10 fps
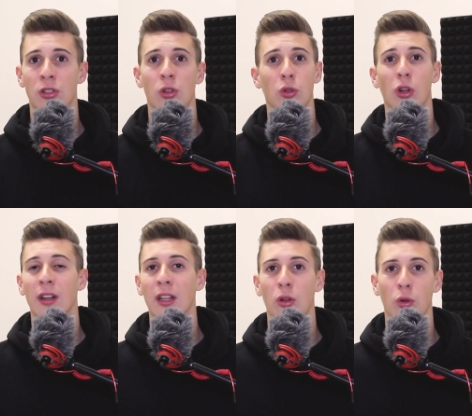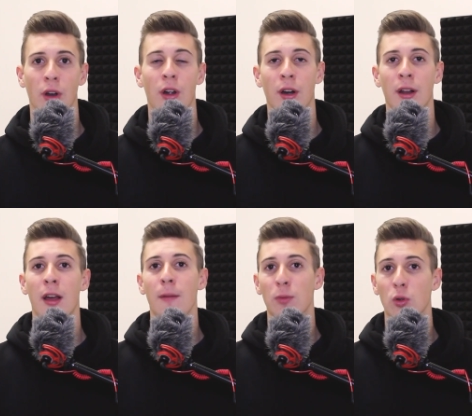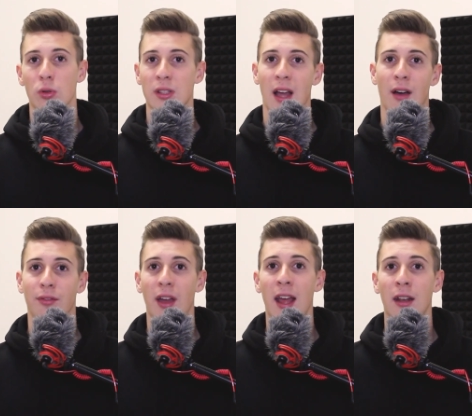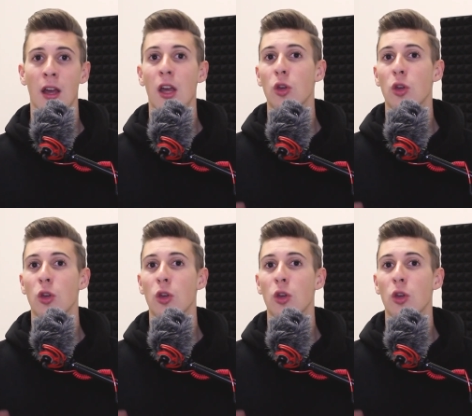so you don't need to learn new stuff and